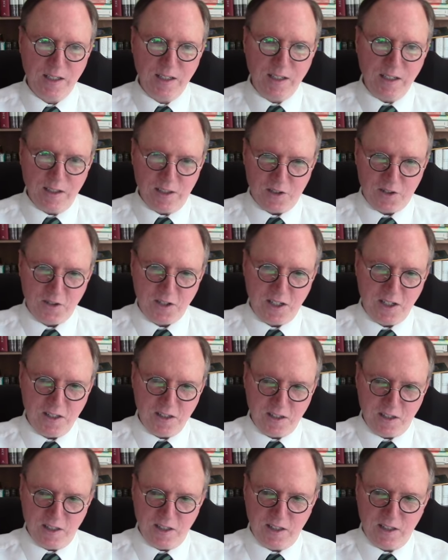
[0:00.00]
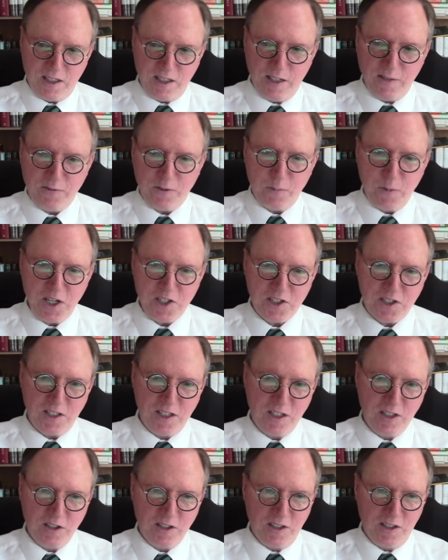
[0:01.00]
The, tr the, the information
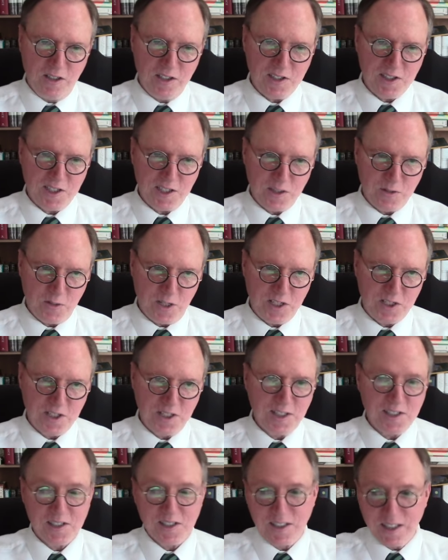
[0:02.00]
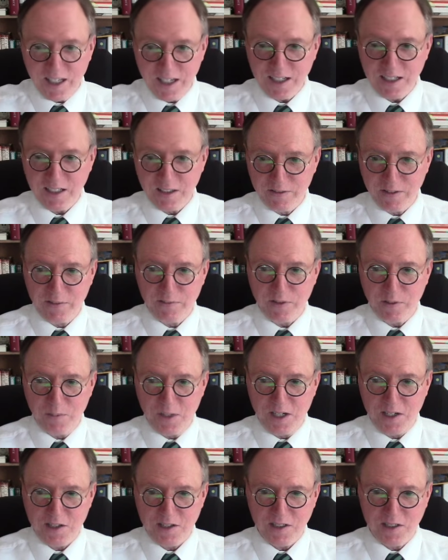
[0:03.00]
here in this situation is negative
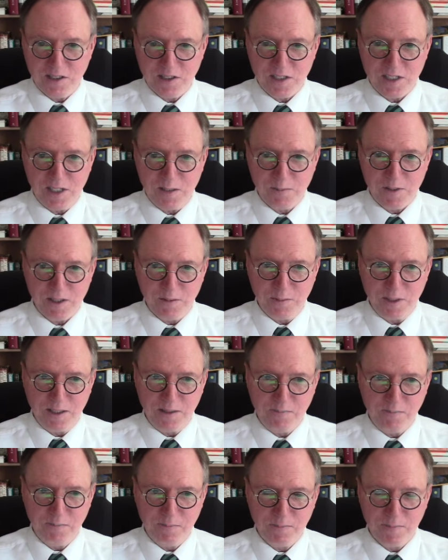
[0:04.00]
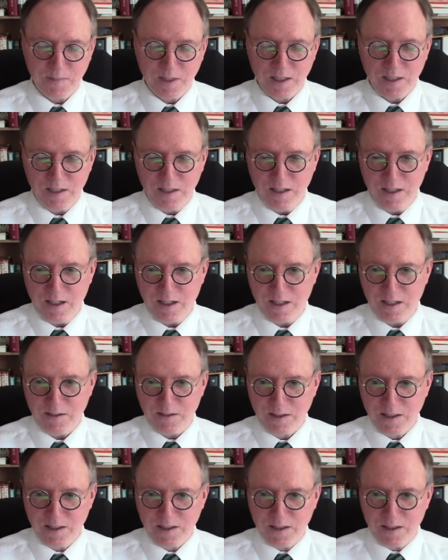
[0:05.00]
information, it seems to me. Uh,
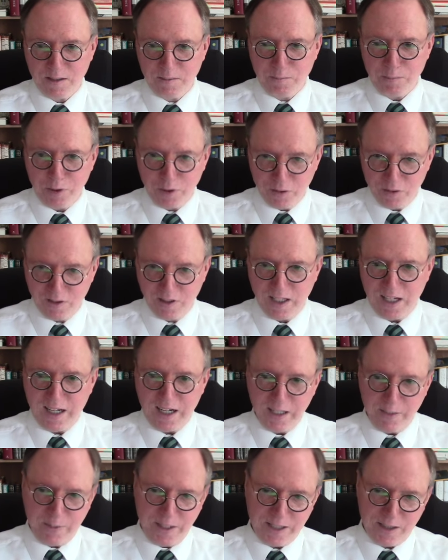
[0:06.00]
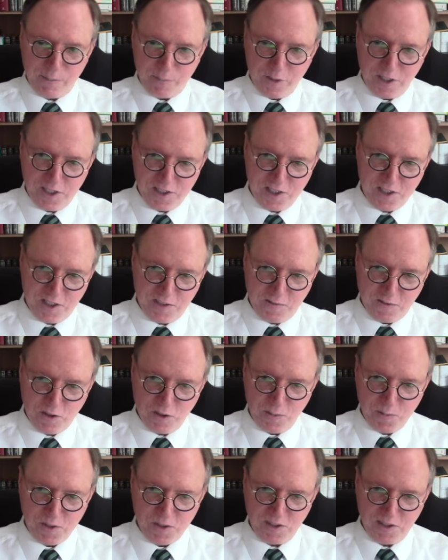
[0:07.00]
Putin lied about the presence of
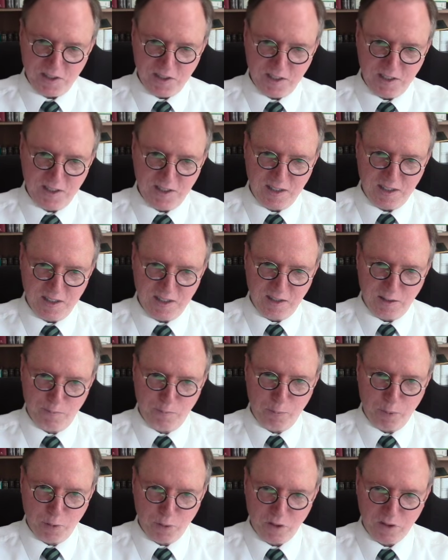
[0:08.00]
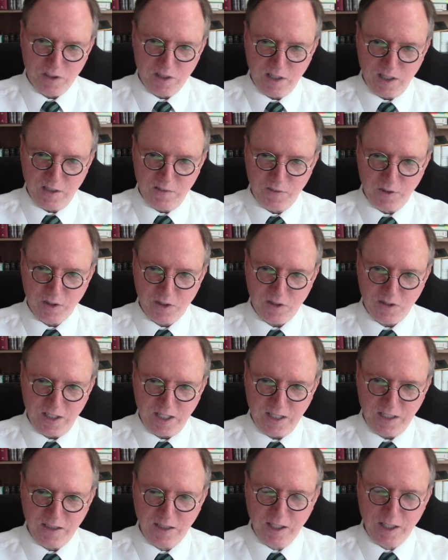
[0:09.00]
troops on the, the border of
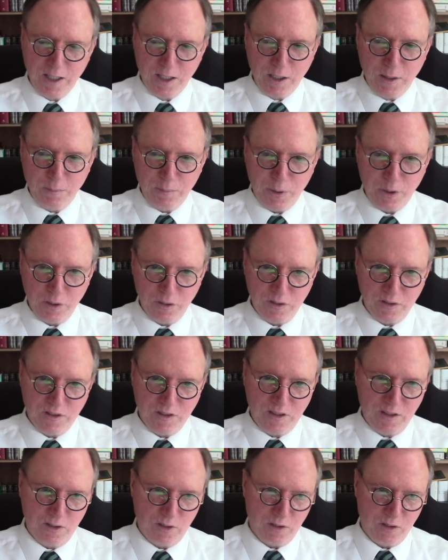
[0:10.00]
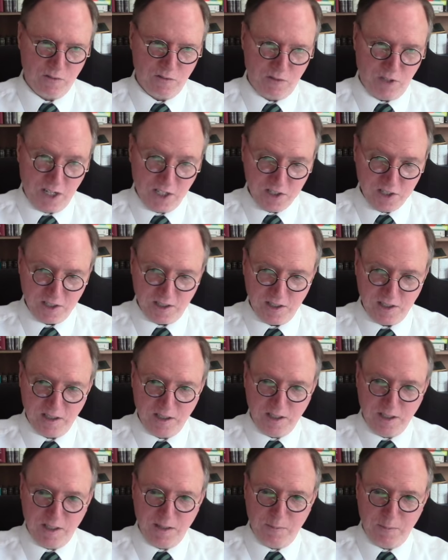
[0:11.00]
Ukraine. Putin, or Russia,
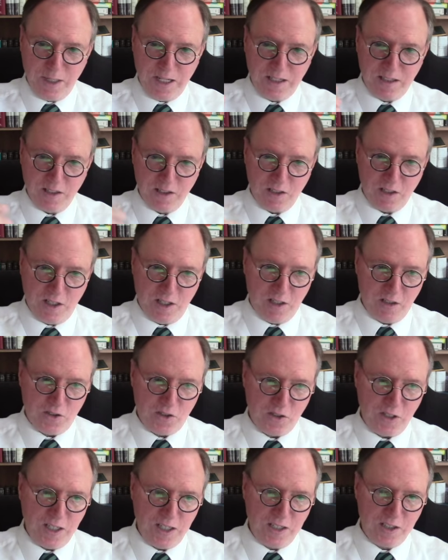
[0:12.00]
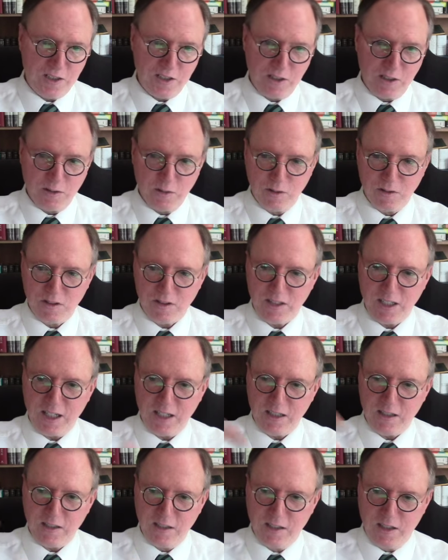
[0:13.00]
made a, a treaty to
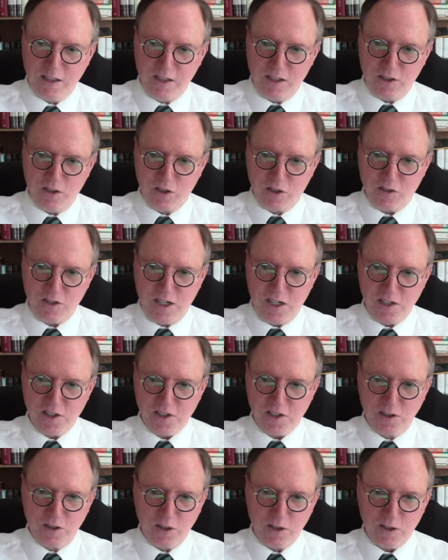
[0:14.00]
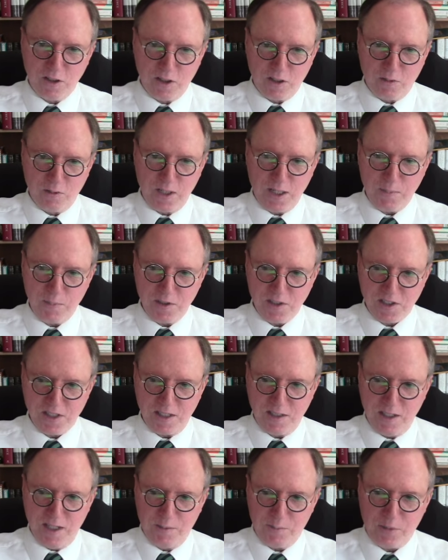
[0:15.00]
take Ukraine's nuclear weapons
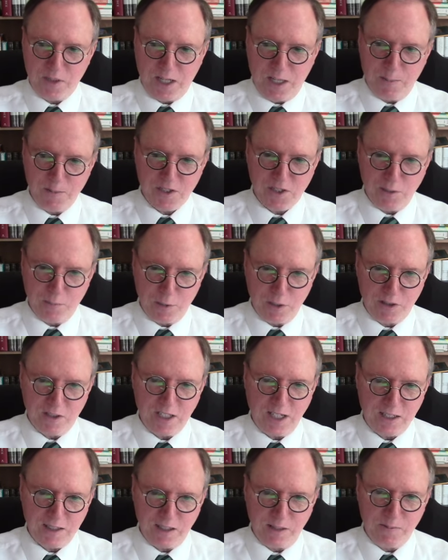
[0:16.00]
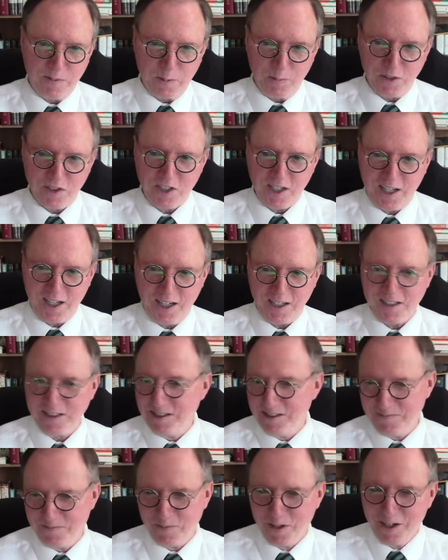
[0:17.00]
and, and promised to protect them from attack.
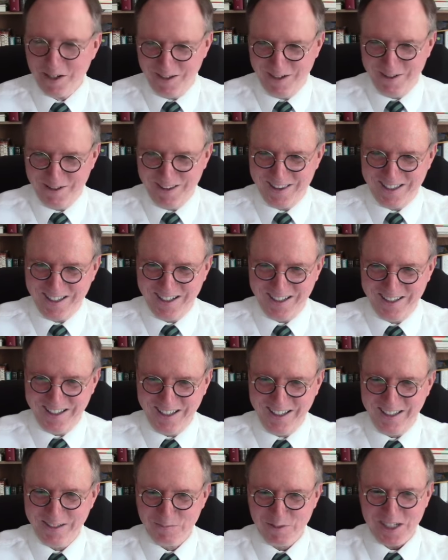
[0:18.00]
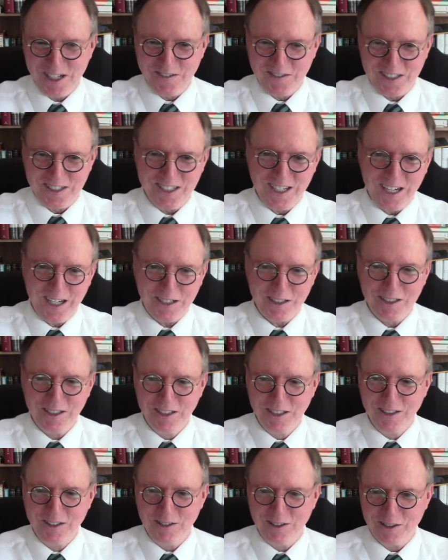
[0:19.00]
They themselves attack
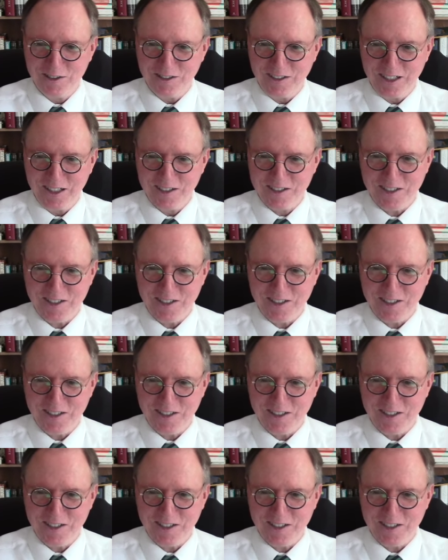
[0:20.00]
Ukraine.